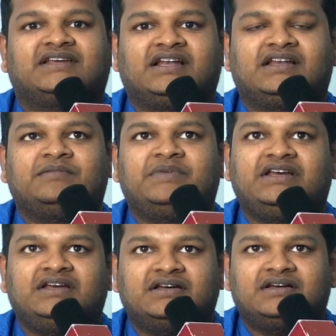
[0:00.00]
it'll
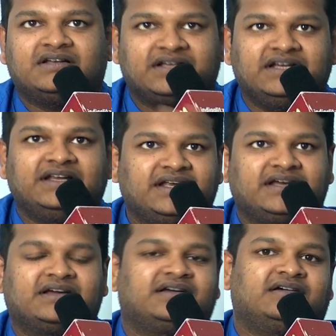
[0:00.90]
be really
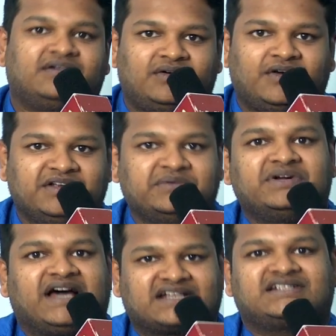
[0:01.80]
like a
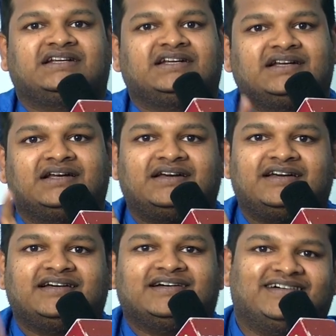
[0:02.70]
Hollywood action
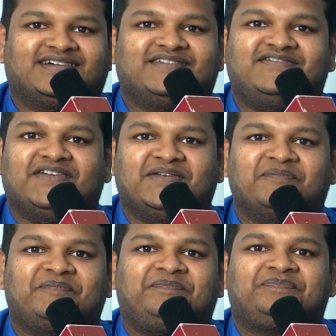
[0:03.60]
film.